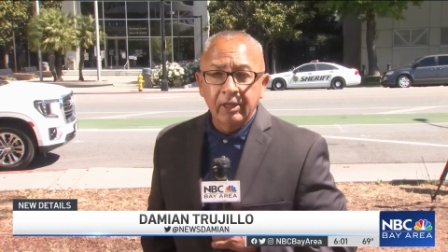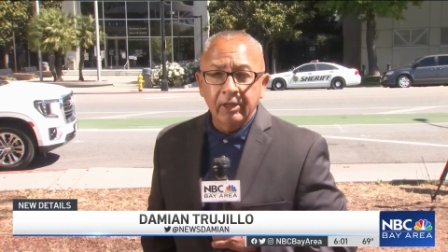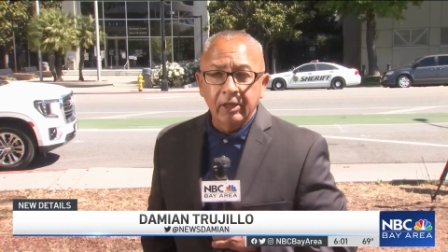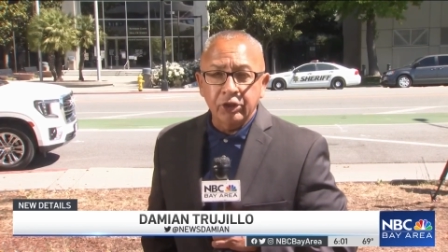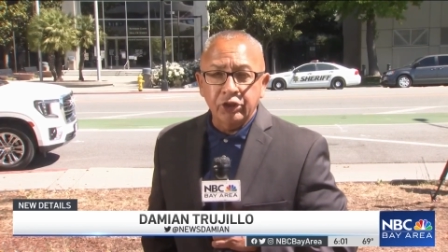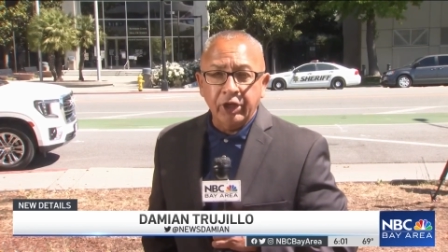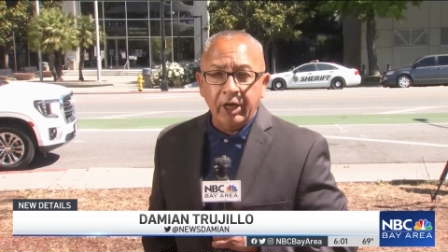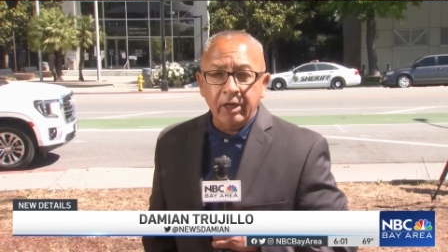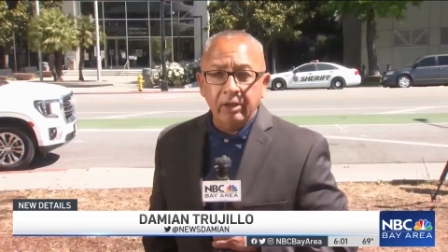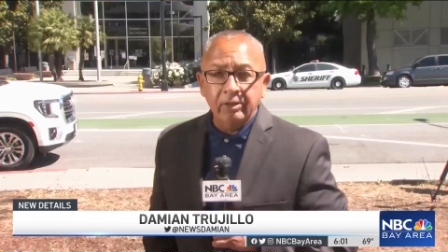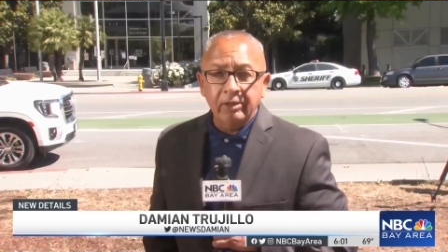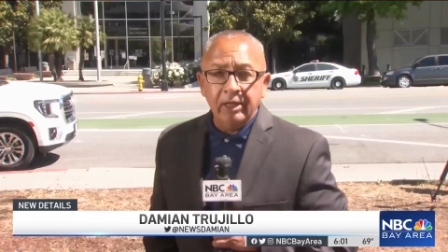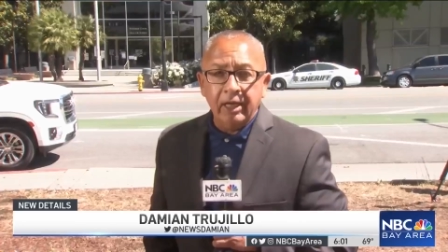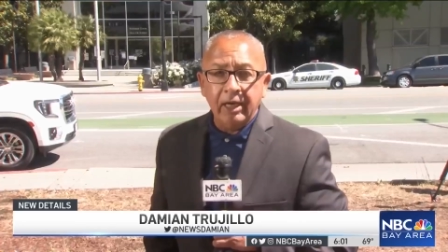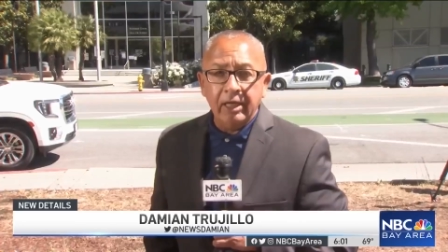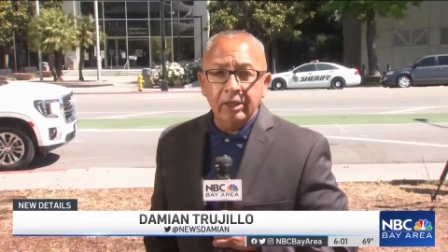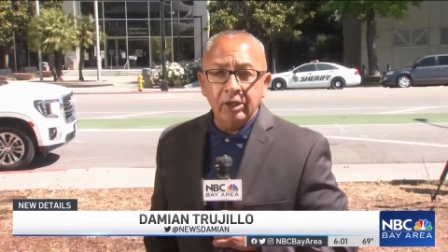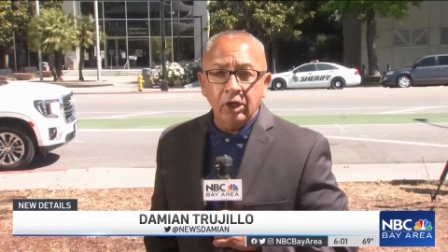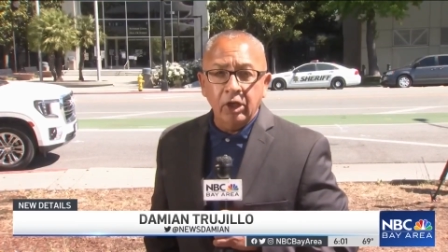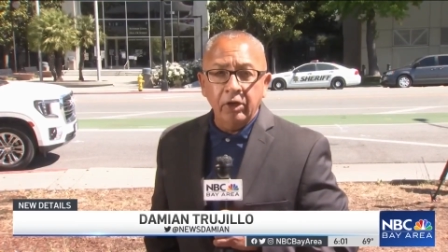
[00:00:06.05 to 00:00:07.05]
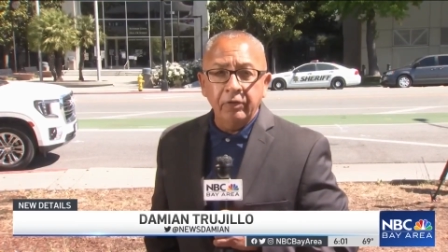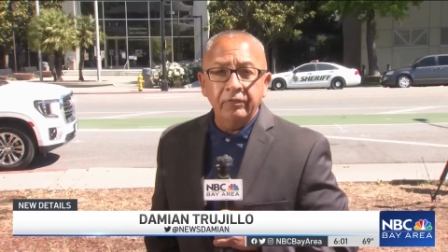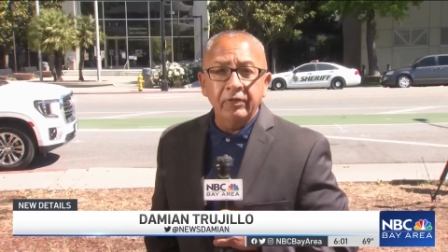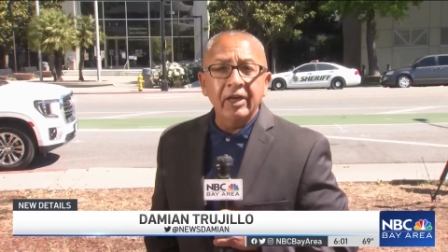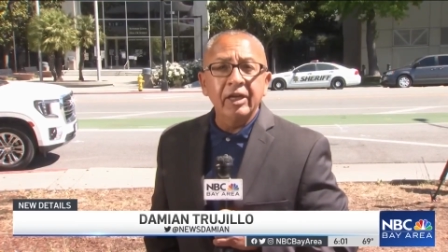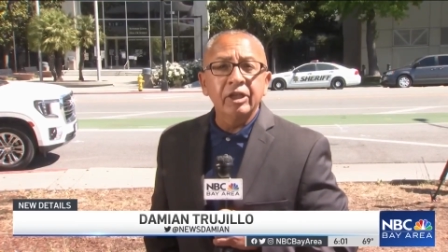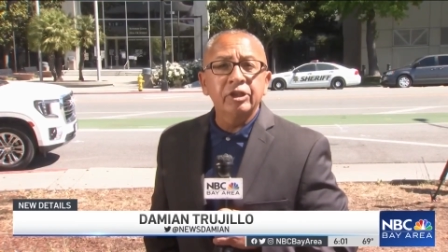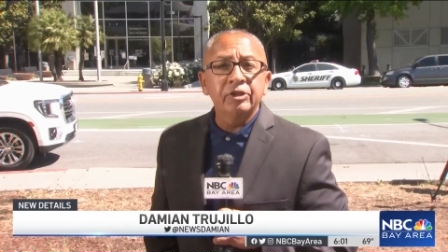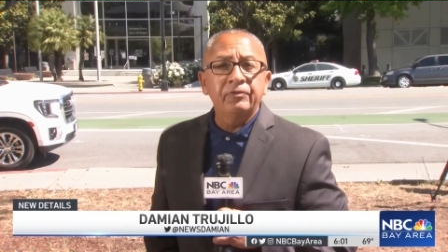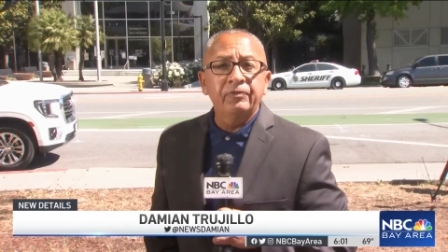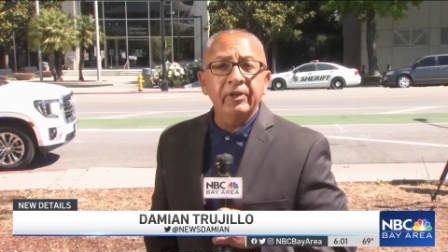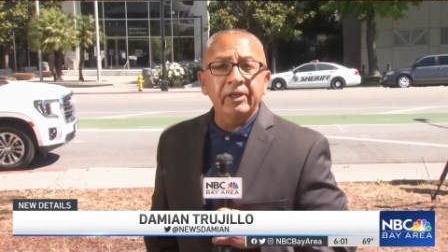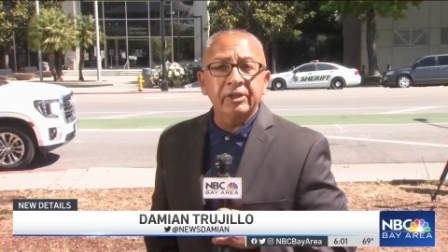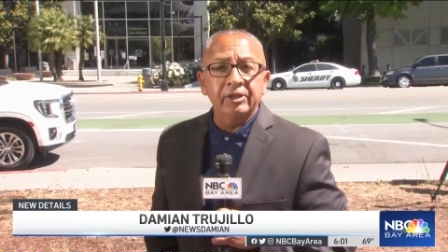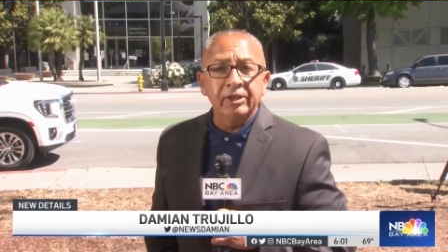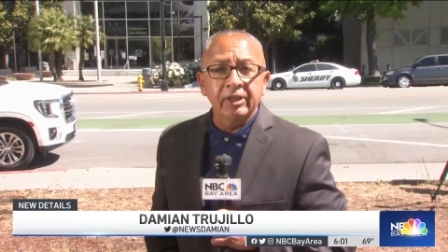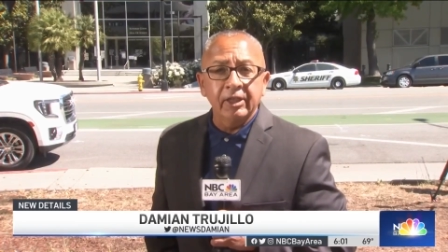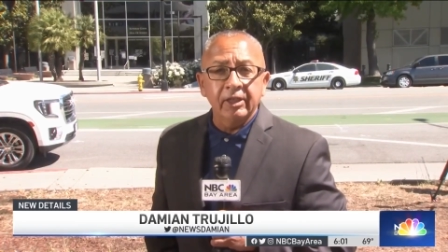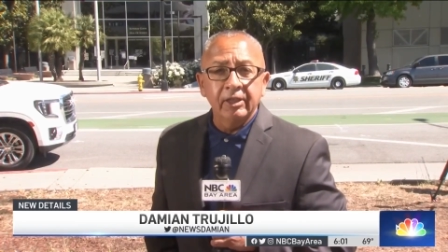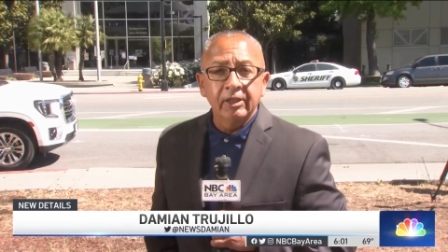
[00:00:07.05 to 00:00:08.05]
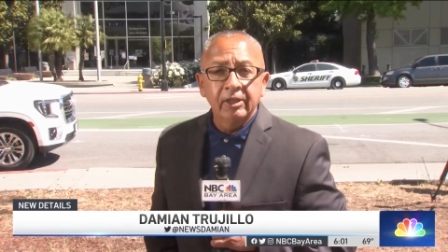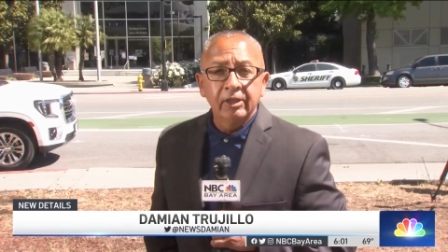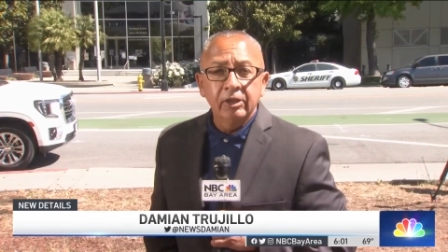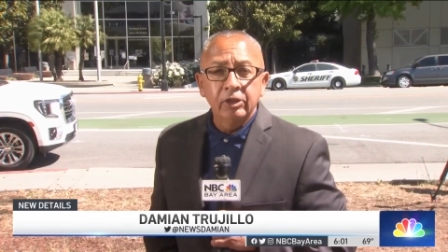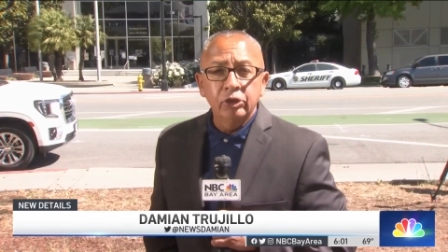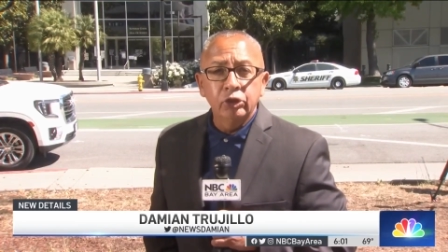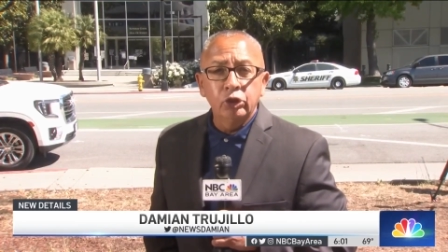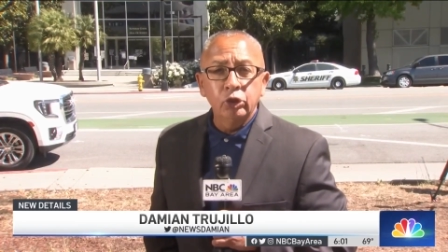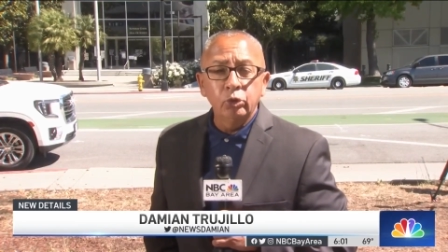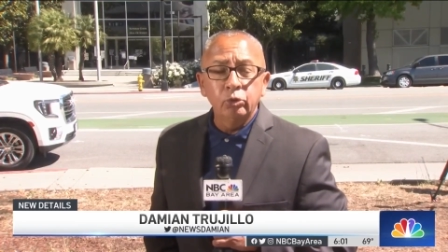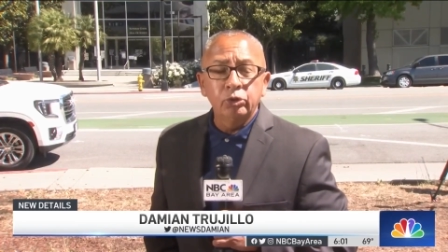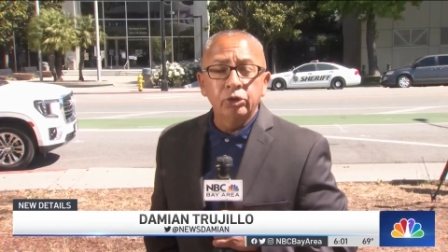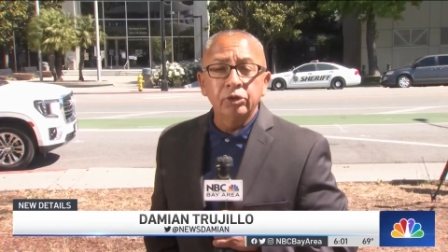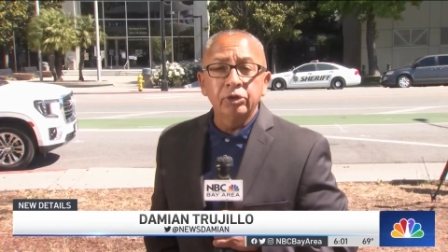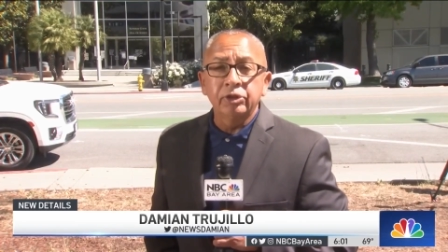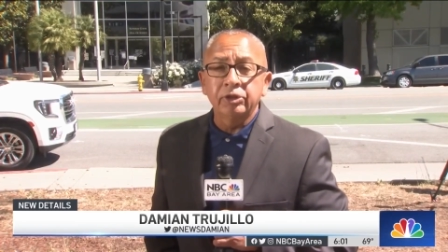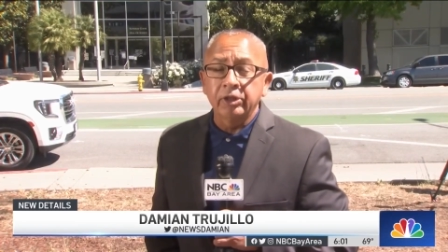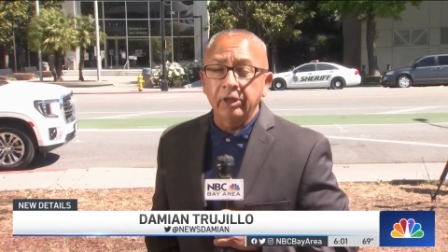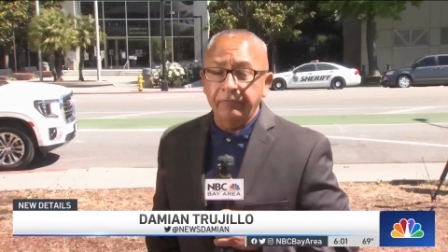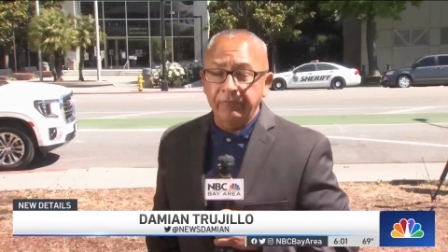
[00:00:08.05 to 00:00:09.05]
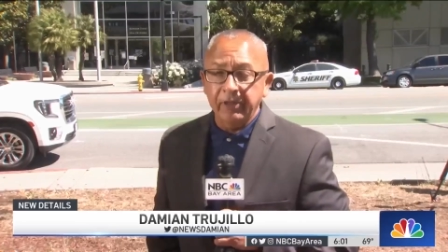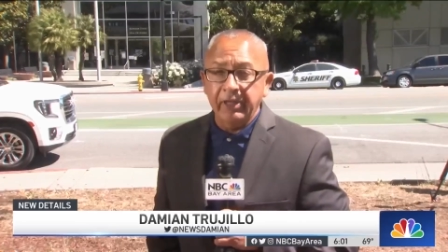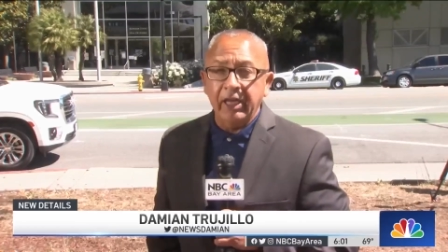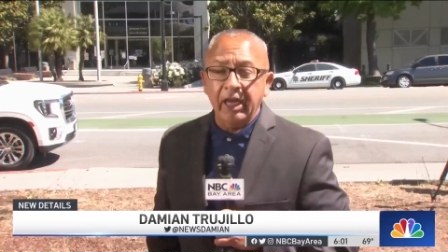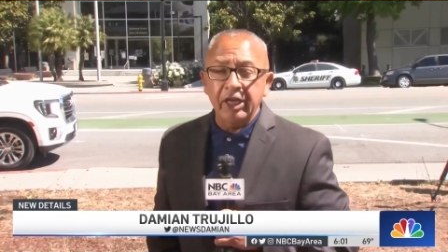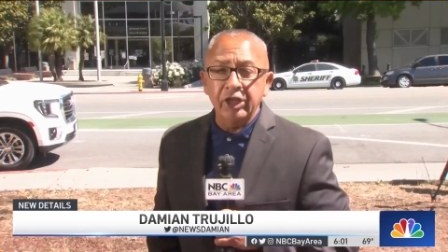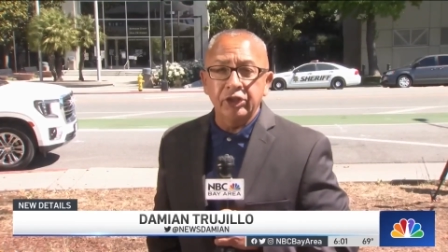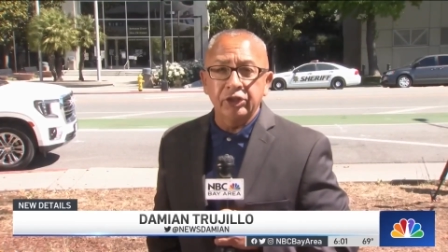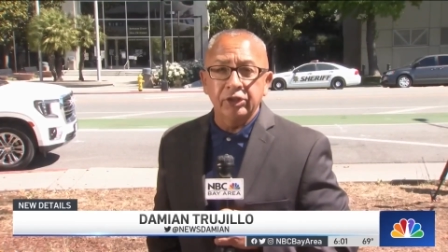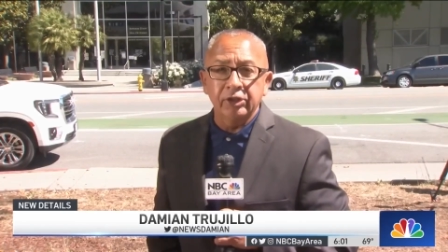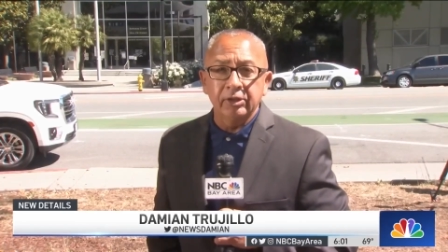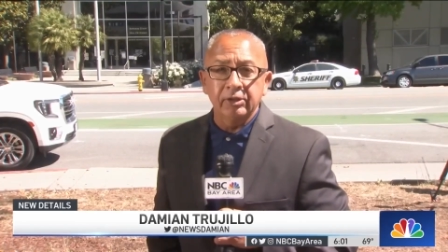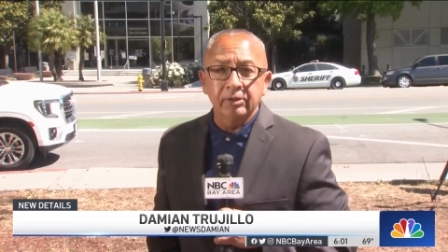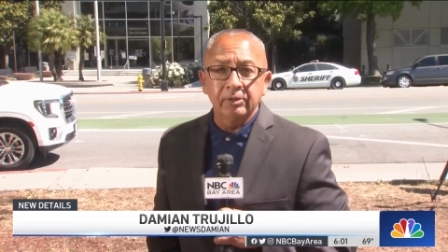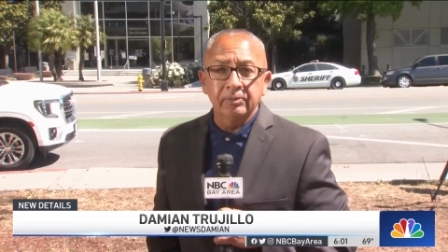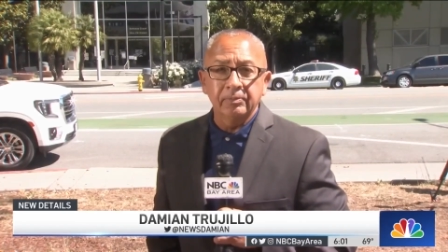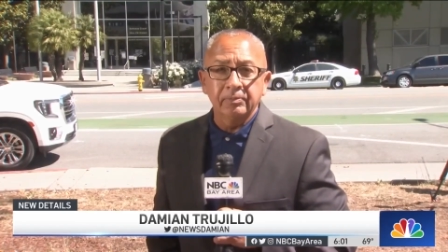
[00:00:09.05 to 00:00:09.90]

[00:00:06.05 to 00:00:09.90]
the child died of asphyxia due to suffocation.